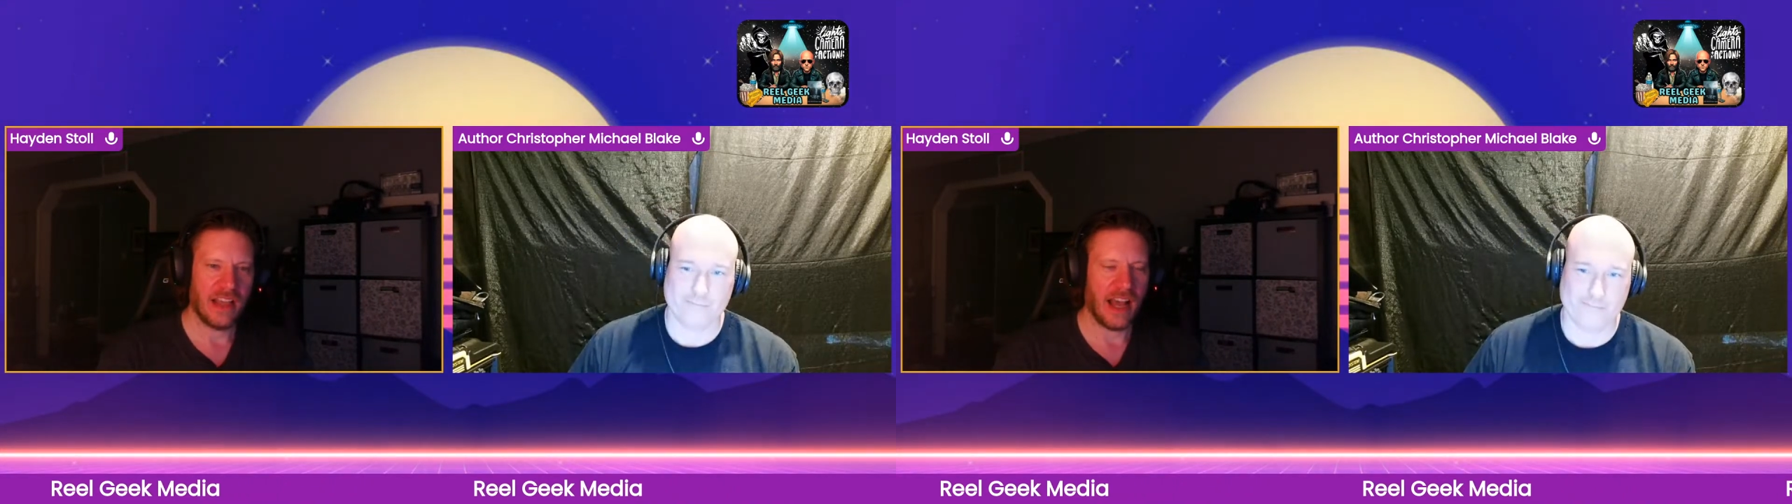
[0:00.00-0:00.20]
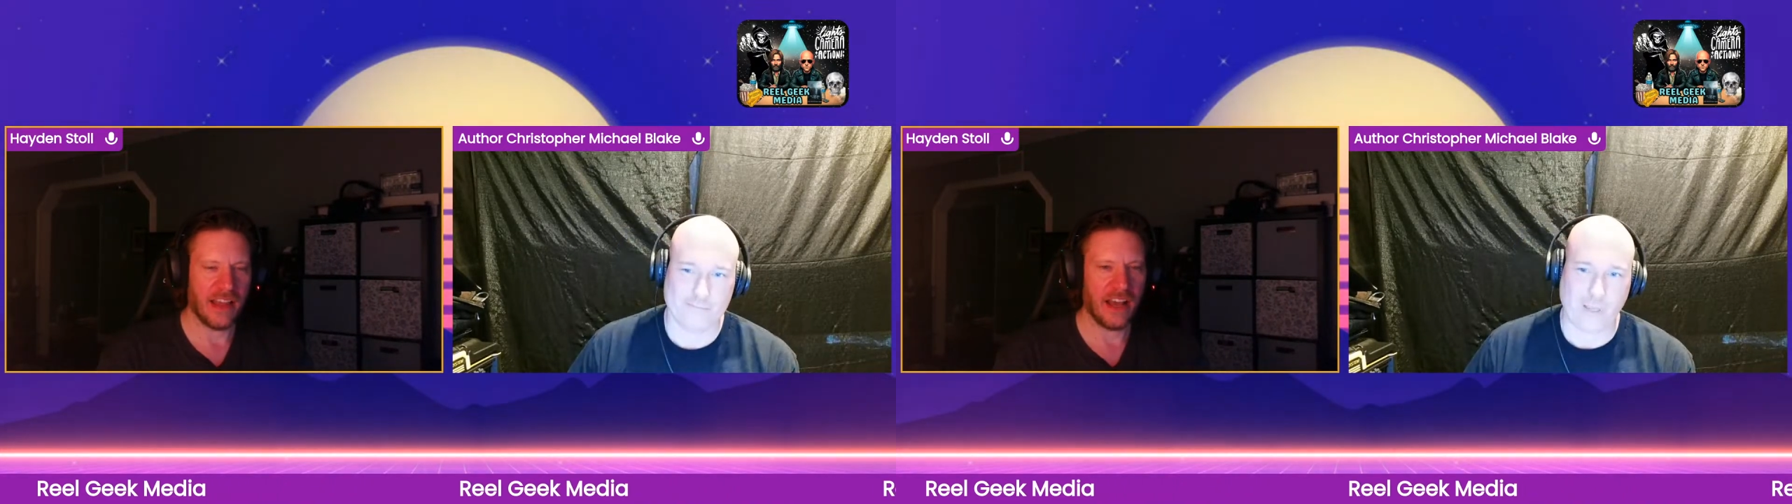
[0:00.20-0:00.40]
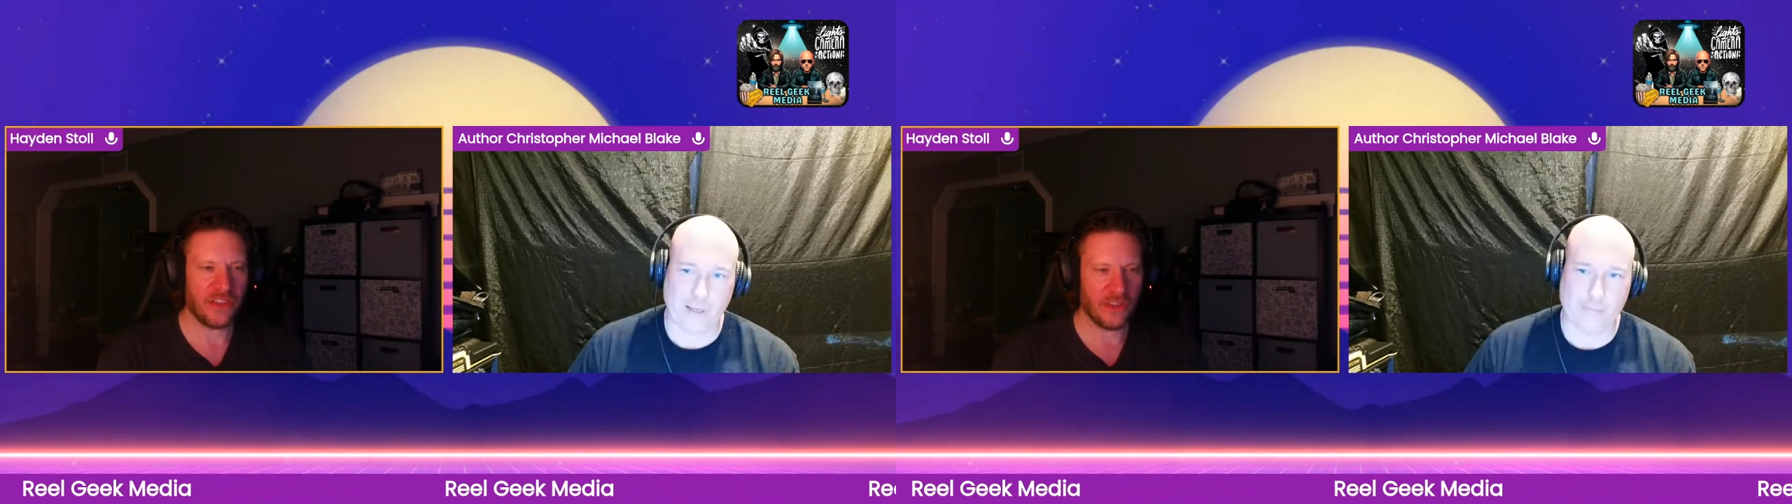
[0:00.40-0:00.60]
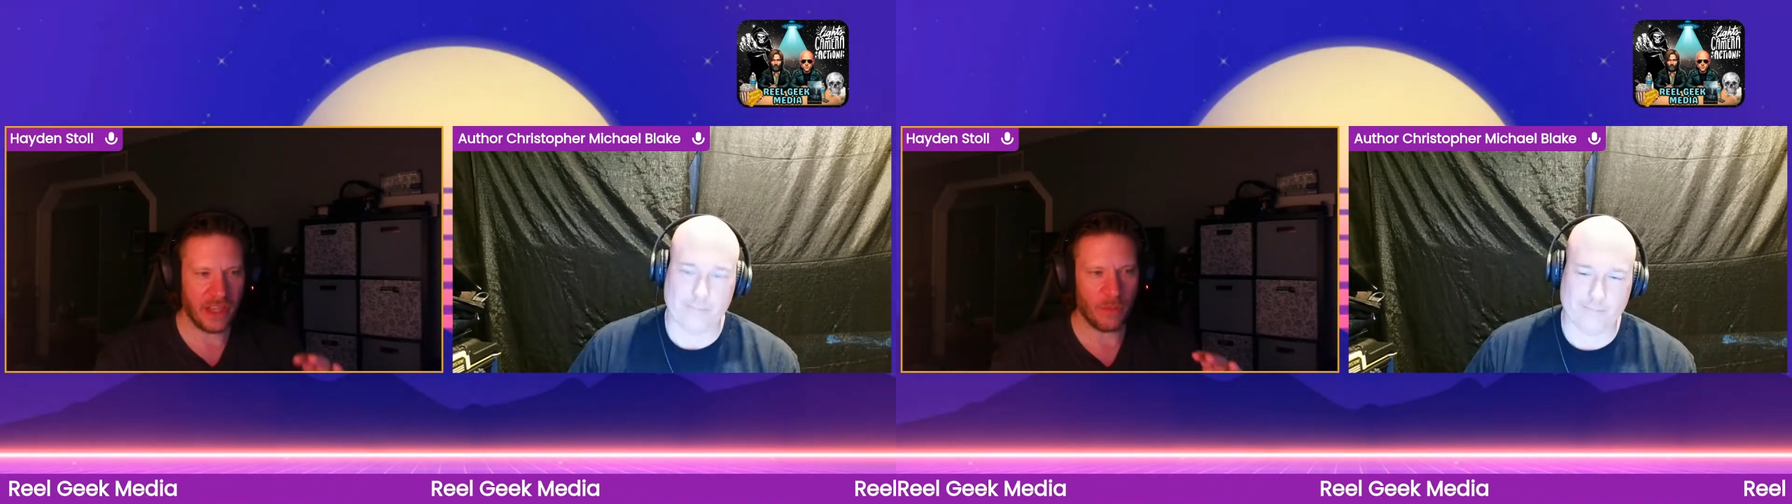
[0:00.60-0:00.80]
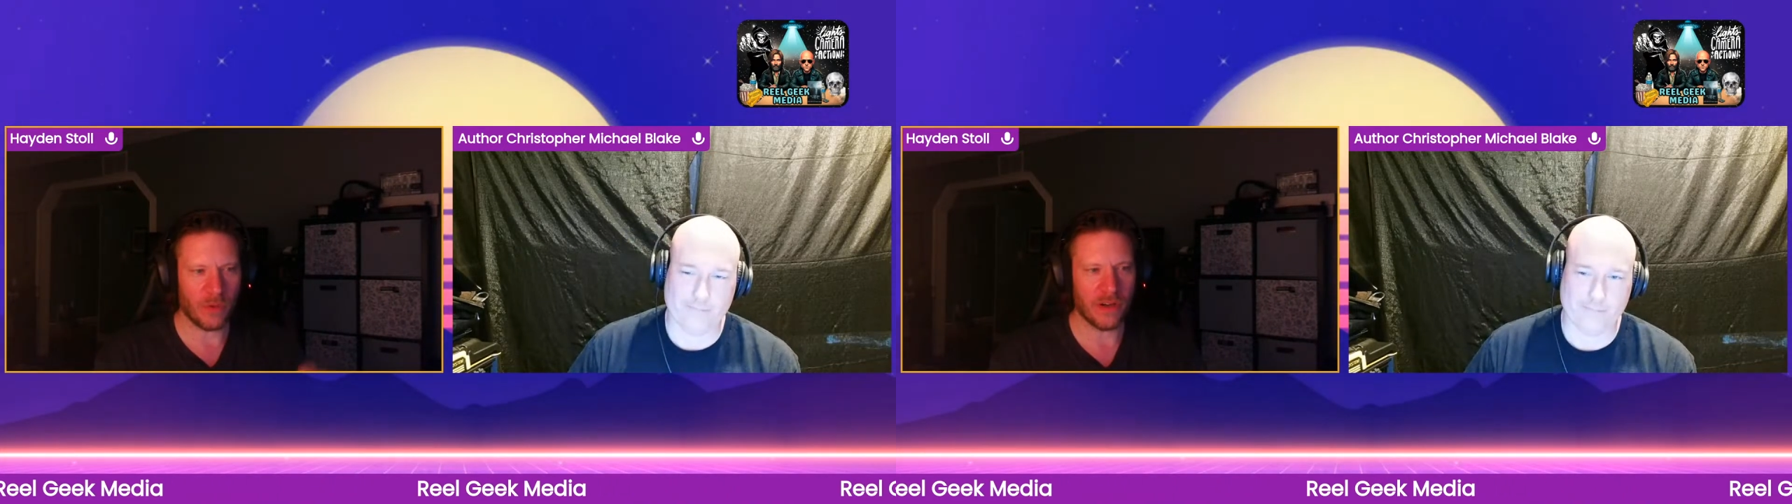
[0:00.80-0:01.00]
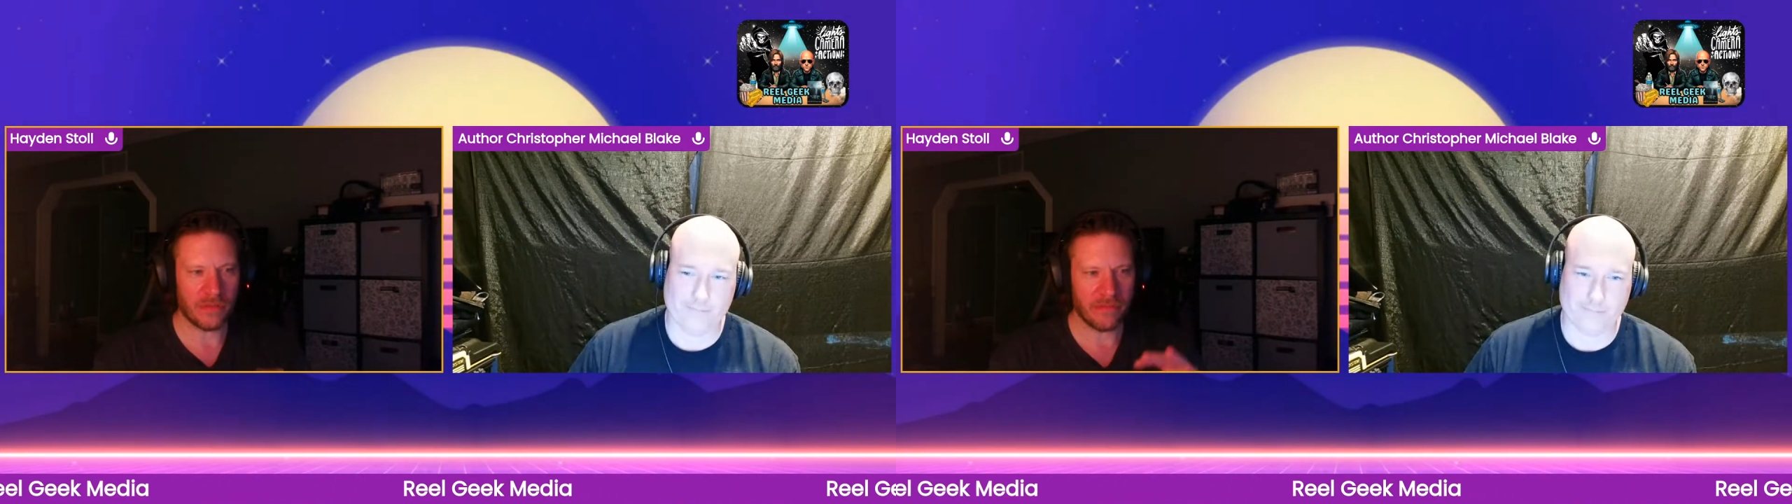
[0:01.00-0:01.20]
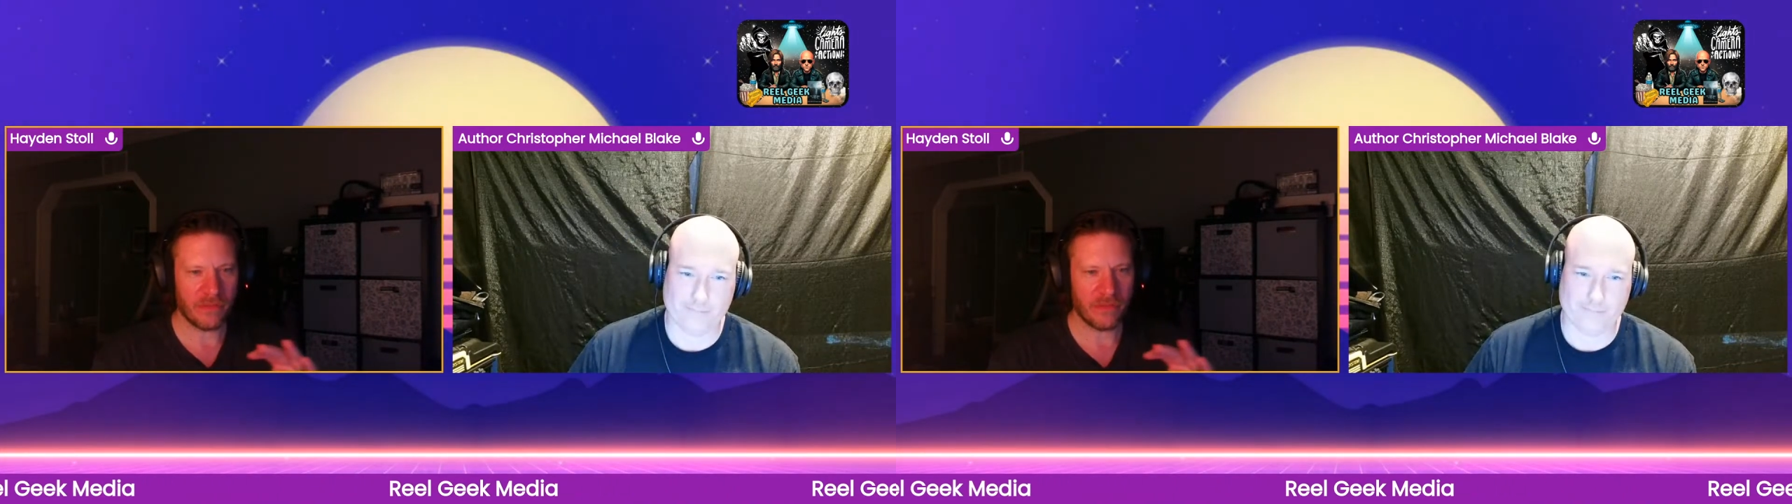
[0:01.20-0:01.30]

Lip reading: I thought they were